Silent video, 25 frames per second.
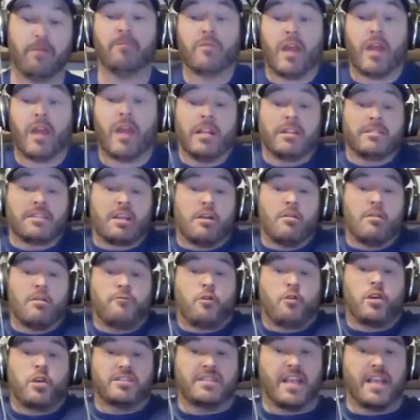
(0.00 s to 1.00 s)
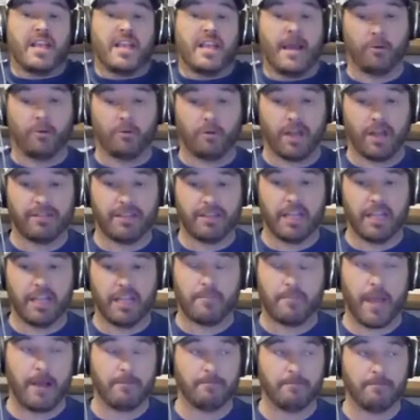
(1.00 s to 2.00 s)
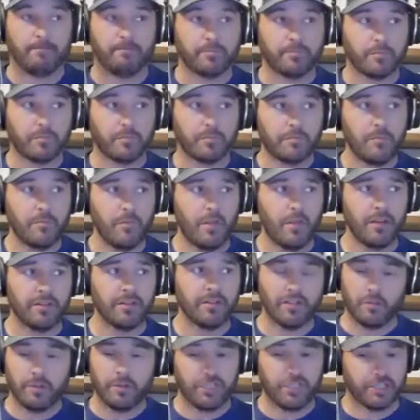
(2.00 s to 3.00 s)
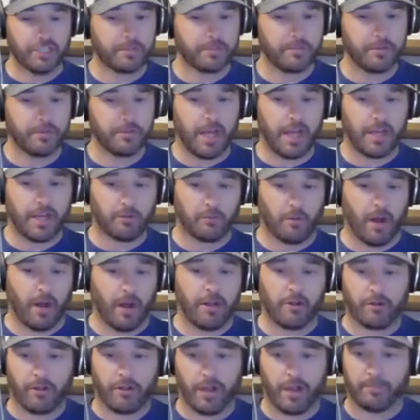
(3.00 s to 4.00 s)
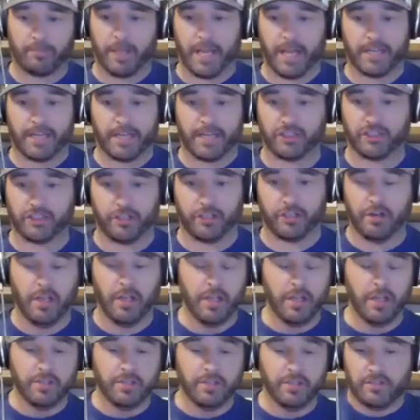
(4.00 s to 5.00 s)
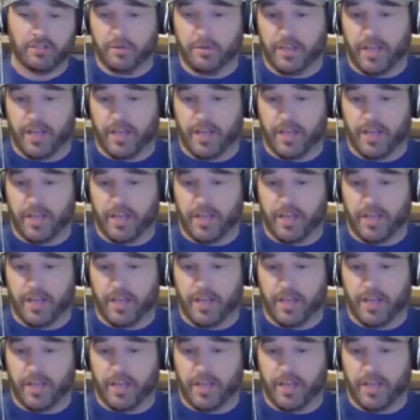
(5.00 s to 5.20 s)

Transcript: I mean, so for example, right? Think about. So we just uh, the Ryder Cup last year. So yeah. we